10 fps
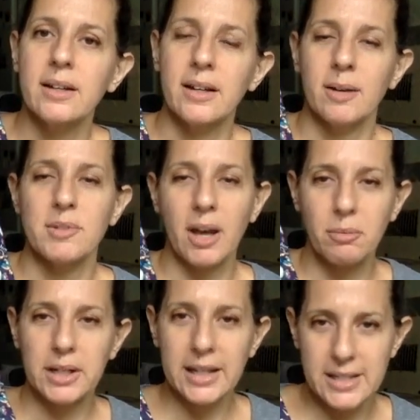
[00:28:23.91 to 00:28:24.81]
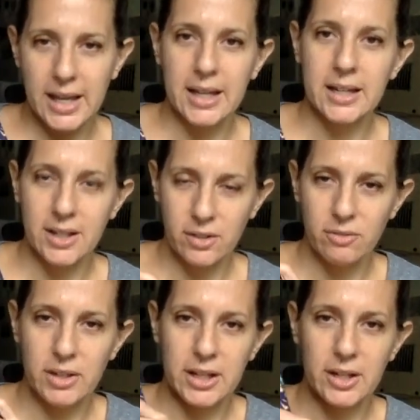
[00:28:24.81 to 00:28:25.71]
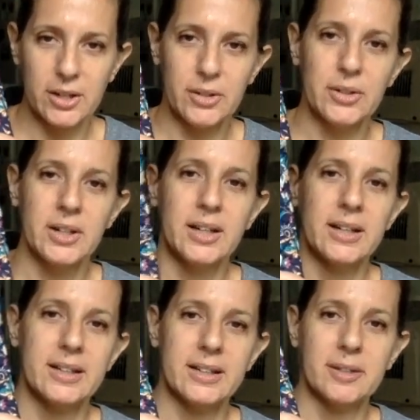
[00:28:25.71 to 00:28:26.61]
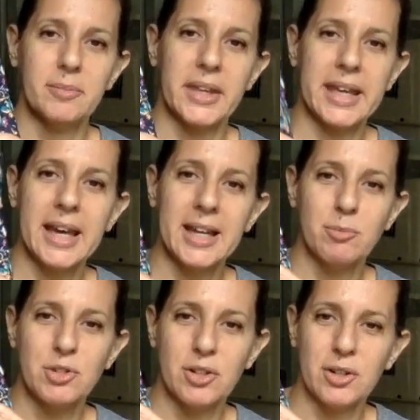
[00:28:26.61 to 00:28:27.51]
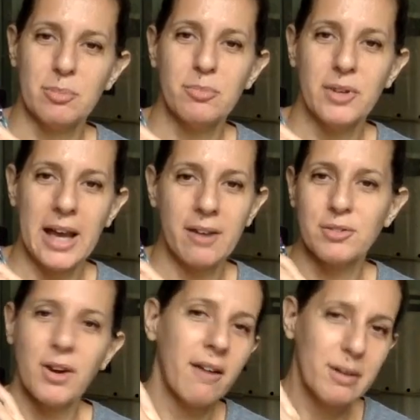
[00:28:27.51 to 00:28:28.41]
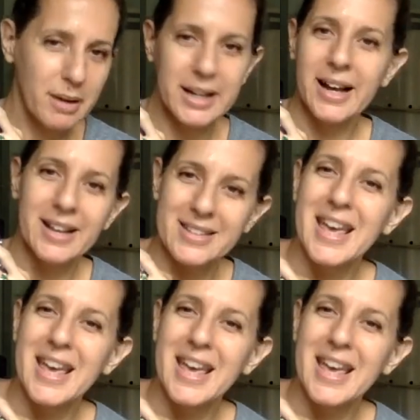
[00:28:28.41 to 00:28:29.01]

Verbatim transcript: Um, so I will get to that in another video. Um, again, I'm sure after everybody else